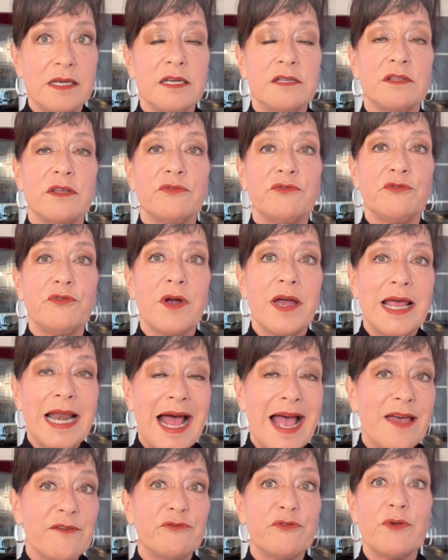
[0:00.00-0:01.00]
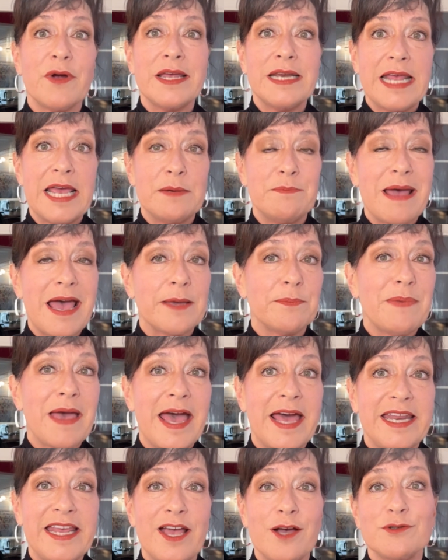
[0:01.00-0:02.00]
I have front and back
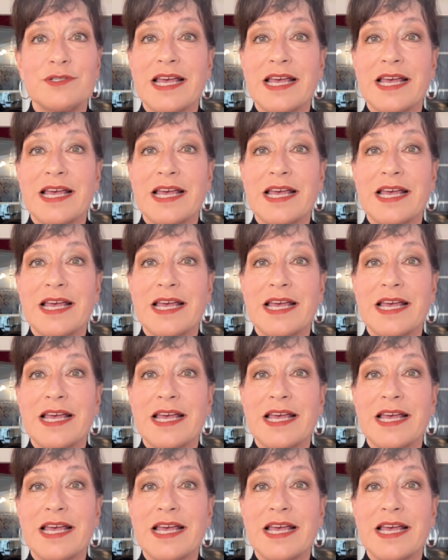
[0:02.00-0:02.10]
patios.